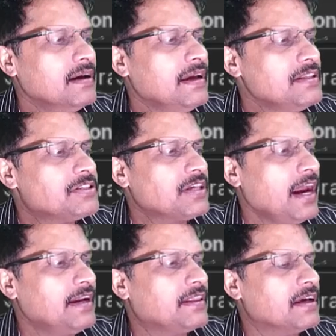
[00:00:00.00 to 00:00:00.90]

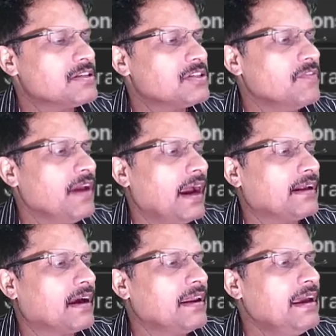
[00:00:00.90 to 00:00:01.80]
inside this, we
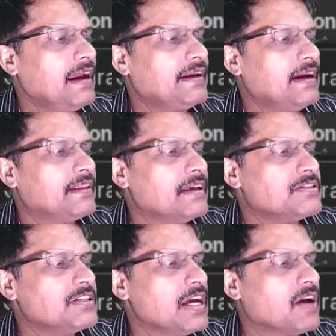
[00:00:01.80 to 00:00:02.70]
had created
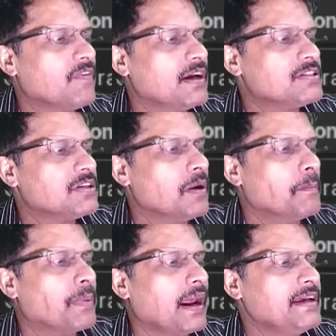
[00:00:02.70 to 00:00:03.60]
this sequence,
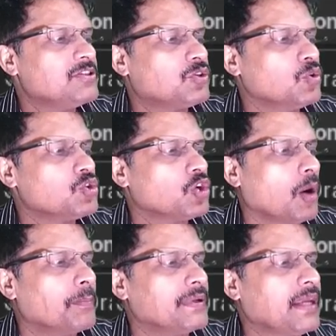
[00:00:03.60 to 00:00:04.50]
Bryce to shop.